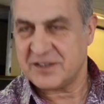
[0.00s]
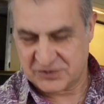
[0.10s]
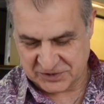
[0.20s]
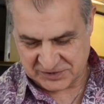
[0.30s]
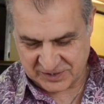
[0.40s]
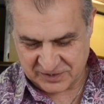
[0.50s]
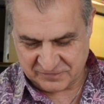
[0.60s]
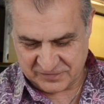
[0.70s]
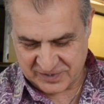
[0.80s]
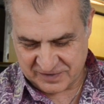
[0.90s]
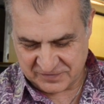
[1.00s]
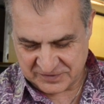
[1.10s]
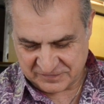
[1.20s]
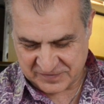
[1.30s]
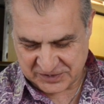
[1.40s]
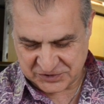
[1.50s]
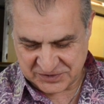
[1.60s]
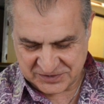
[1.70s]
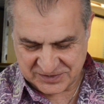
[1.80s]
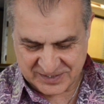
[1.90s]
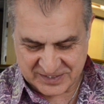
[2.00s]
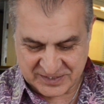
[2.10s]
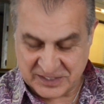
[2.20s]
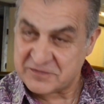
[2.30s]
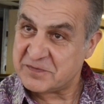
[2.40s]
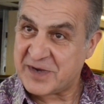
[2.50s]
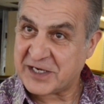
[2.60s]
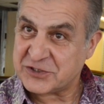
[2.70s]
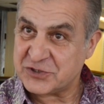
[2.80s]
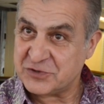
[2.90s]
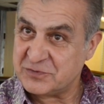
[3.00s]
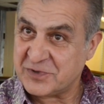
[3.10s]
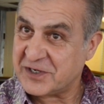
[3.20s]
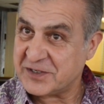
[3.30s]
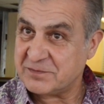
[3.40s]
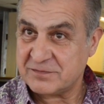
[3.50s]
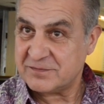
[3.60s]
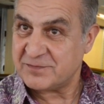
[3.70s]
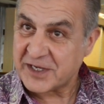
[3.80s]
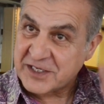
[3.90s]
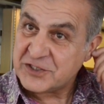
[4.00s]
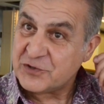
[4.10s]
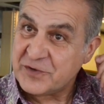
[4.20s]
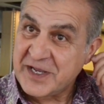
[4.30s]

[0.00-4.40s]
Just love, love and affection, and they give it back to you by pecking your